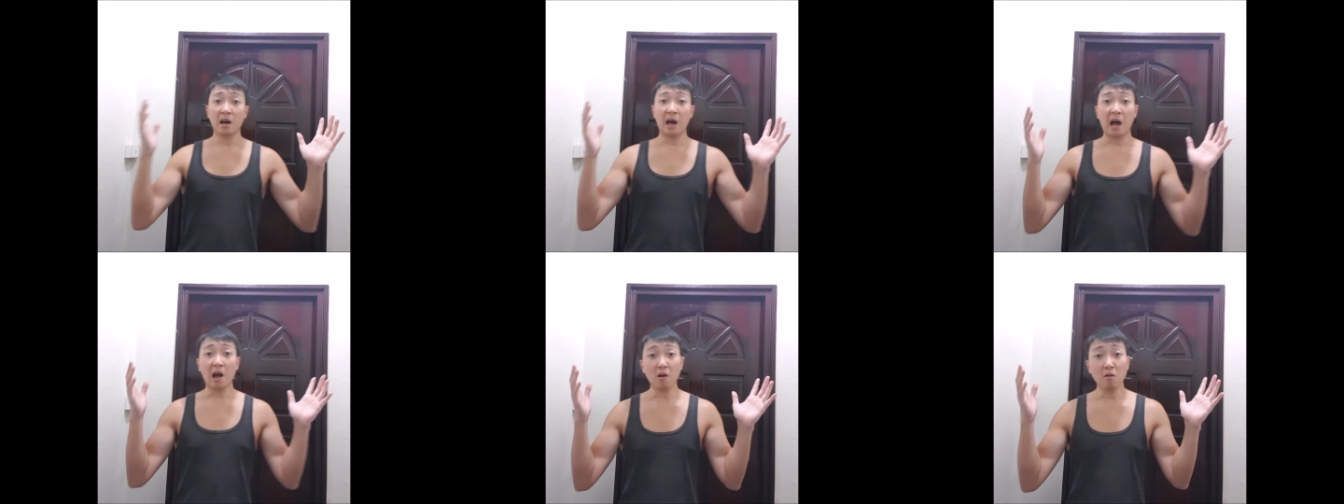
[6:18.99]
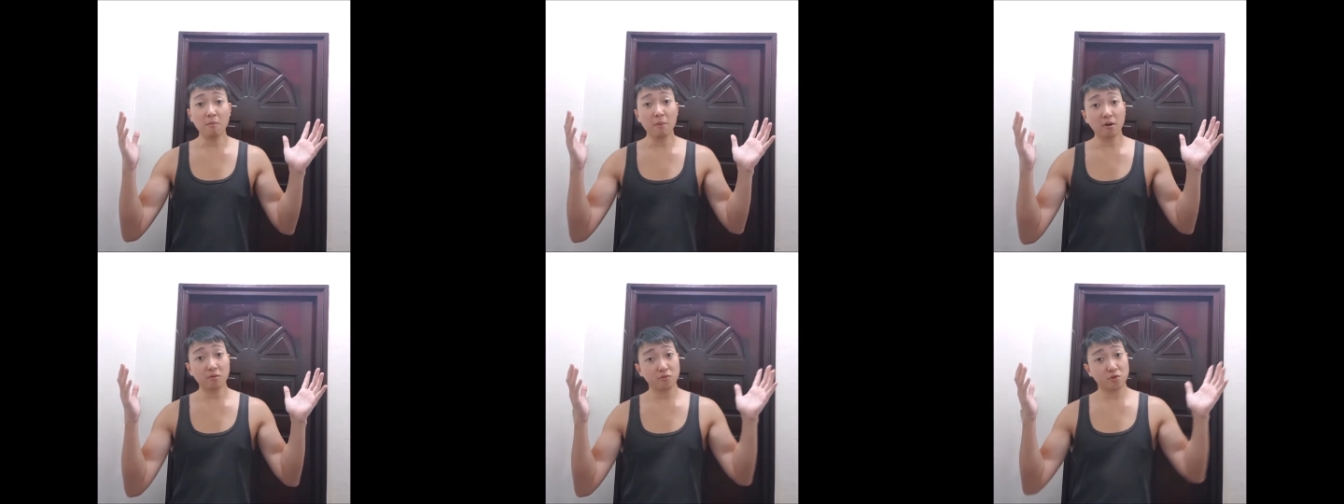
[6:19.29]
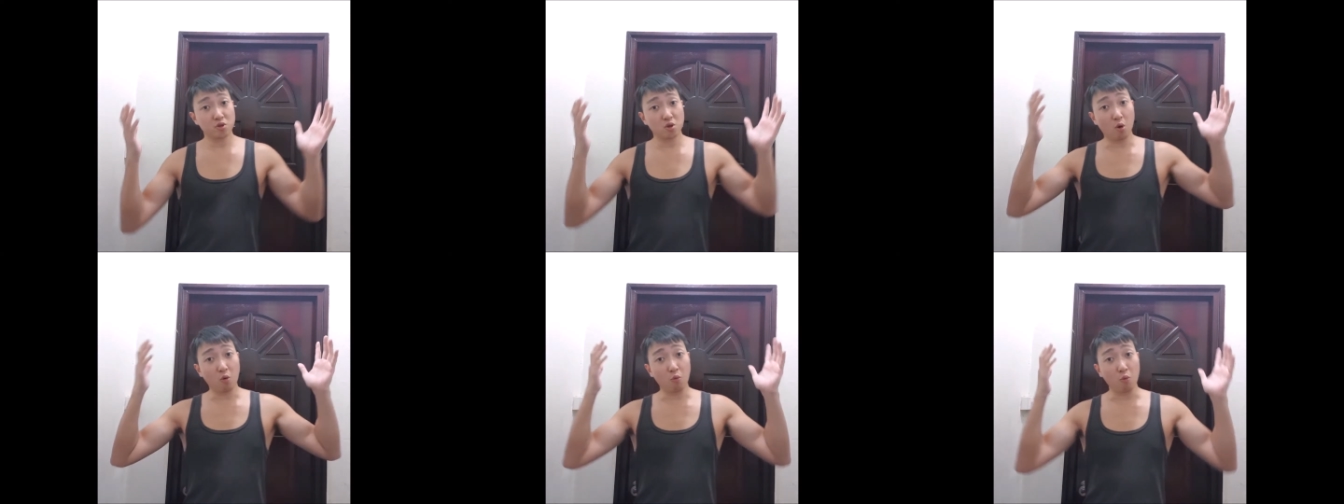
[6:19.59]
How about
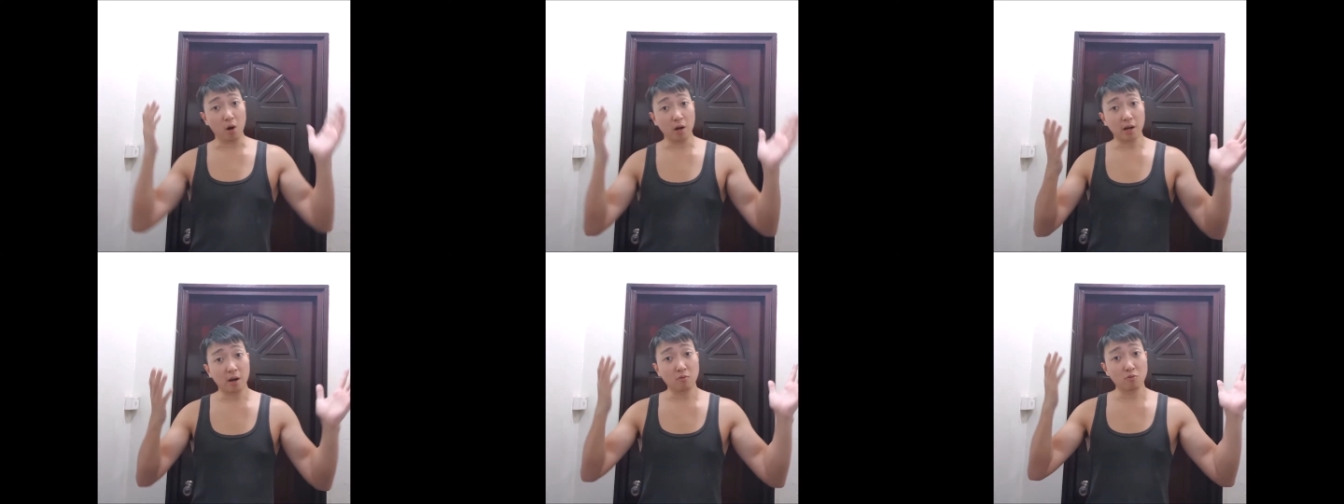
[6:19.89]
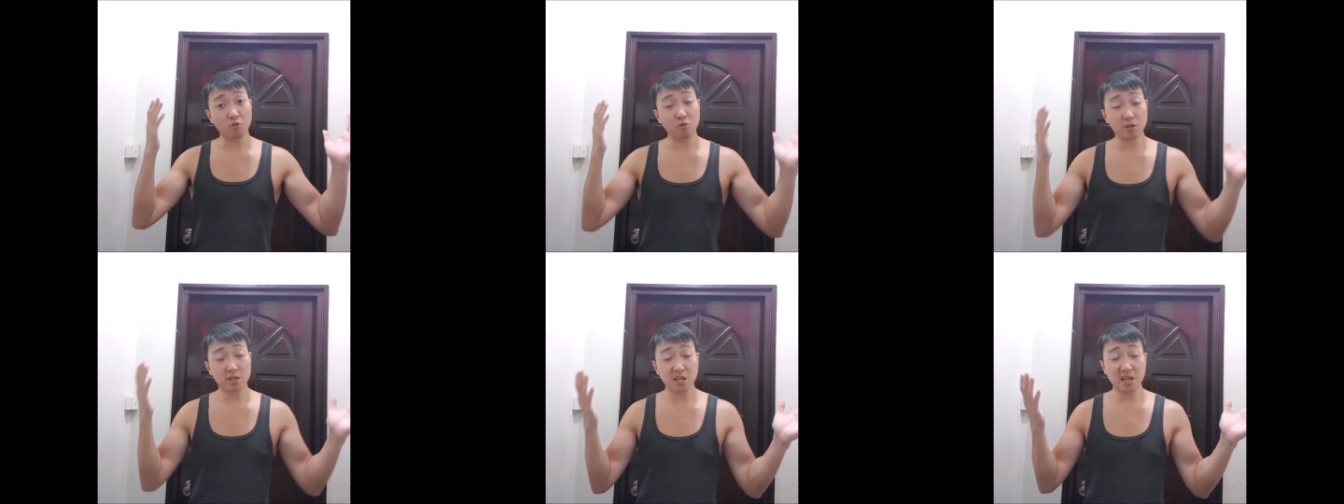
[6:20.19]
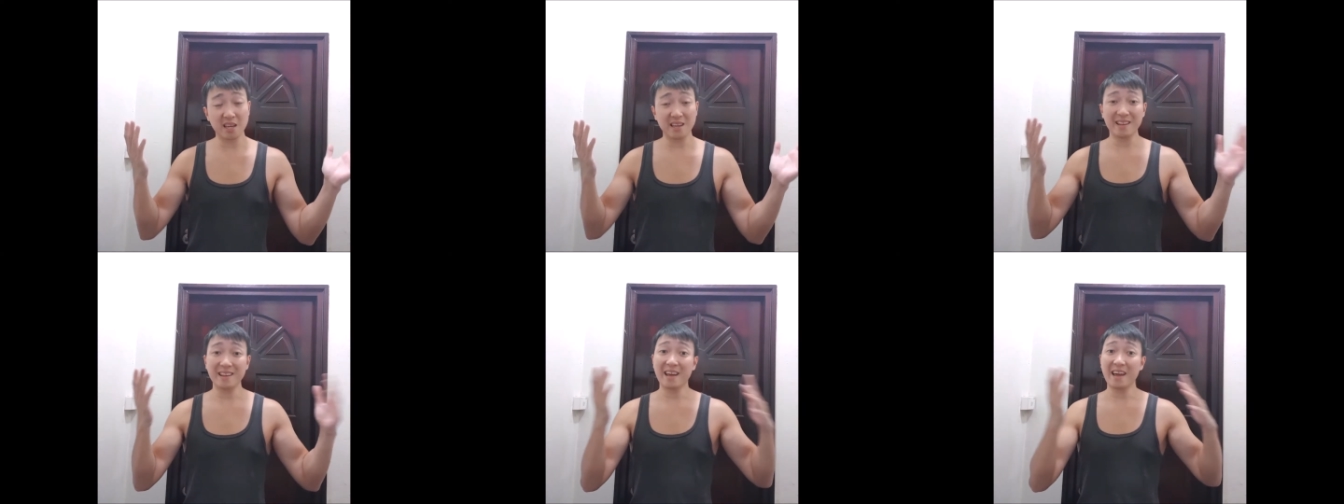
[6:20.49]
your workout
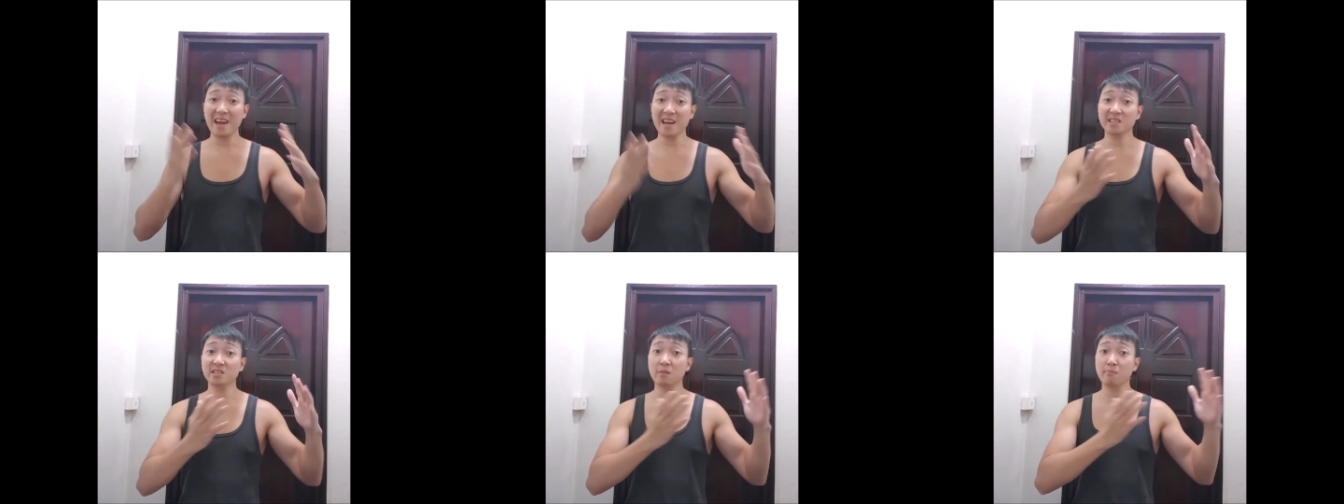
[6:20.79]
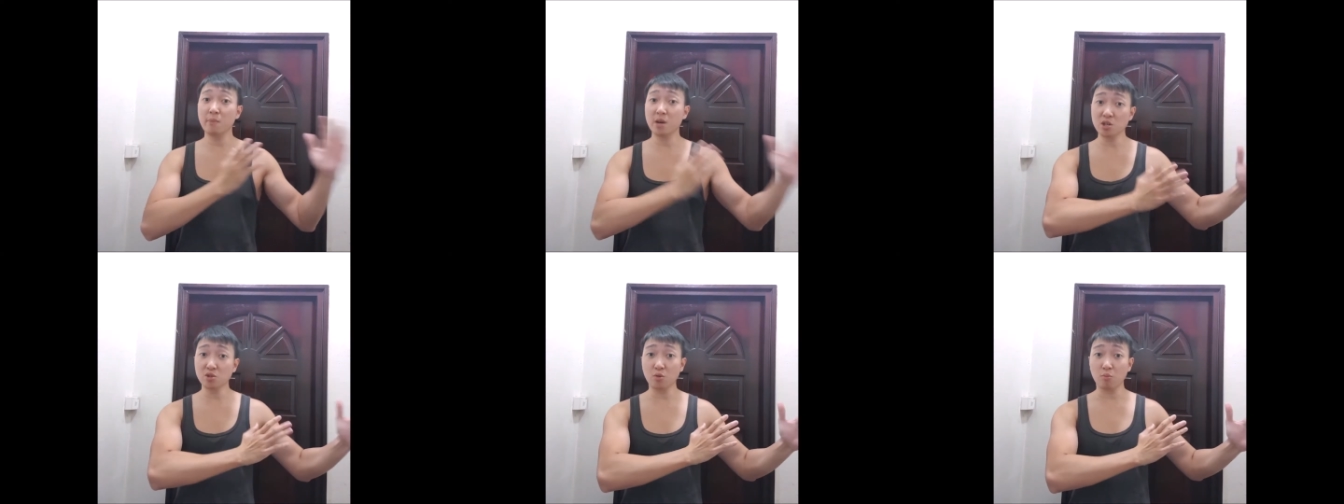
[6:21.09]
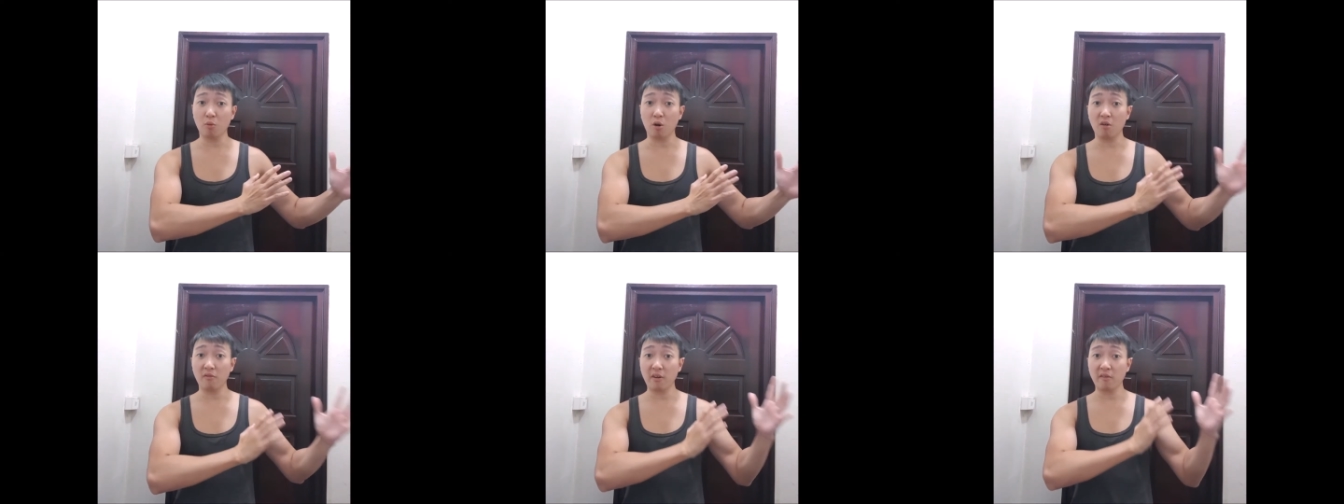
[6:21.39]
routine? As a
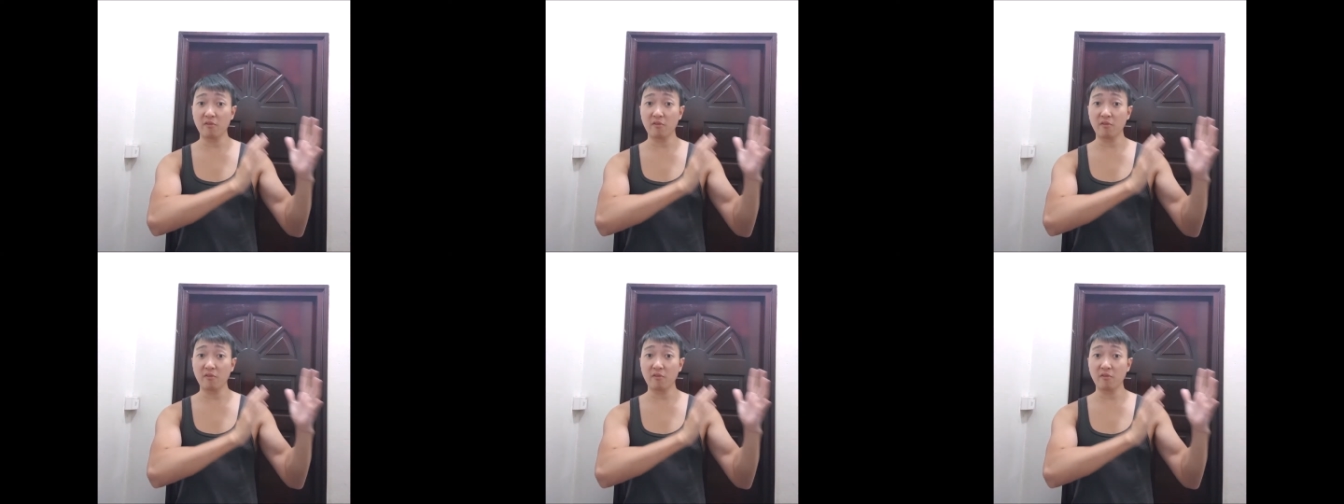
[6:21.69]
mesomorph,